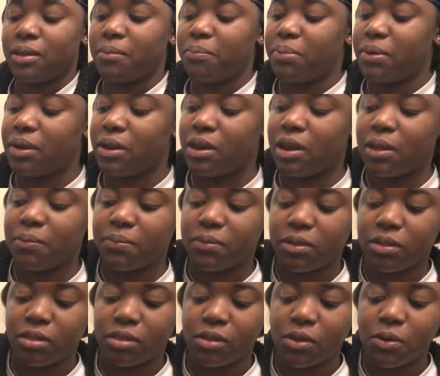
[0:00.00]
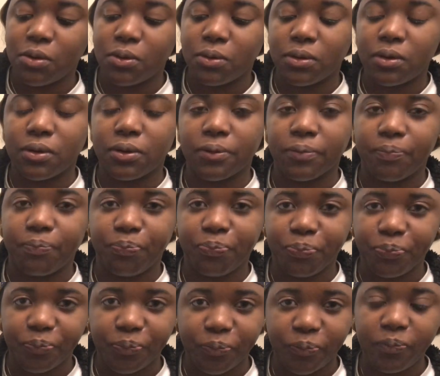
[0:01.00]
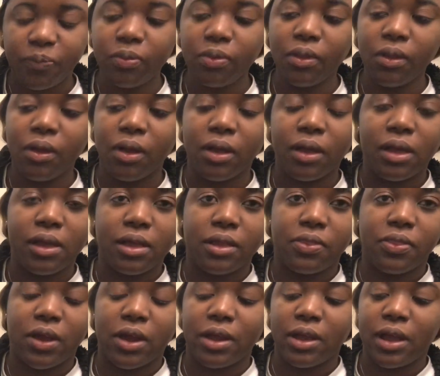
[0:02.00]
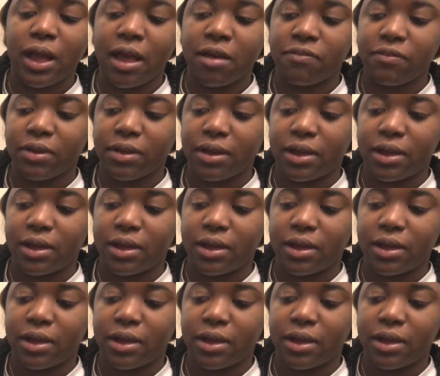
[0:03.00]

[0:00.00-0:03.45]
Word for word: put it up to soak there you have it